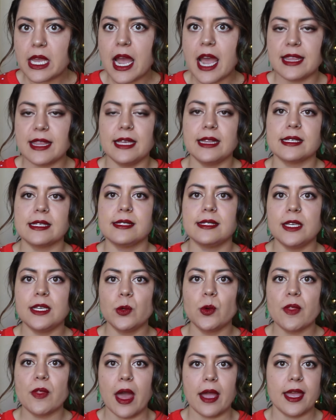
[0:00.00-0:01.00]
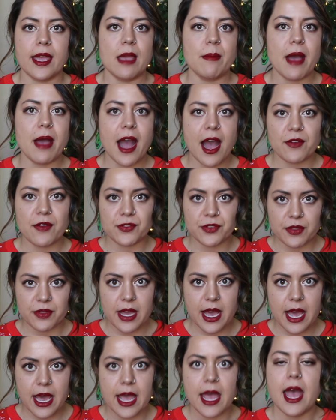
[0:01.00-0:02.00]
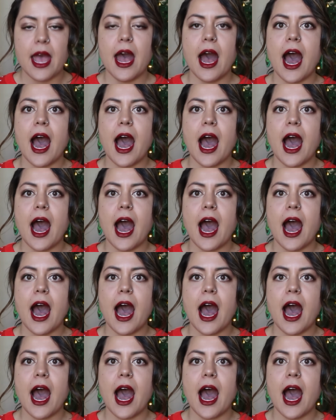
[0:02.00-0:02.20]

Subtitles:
I think the sequel that came after that,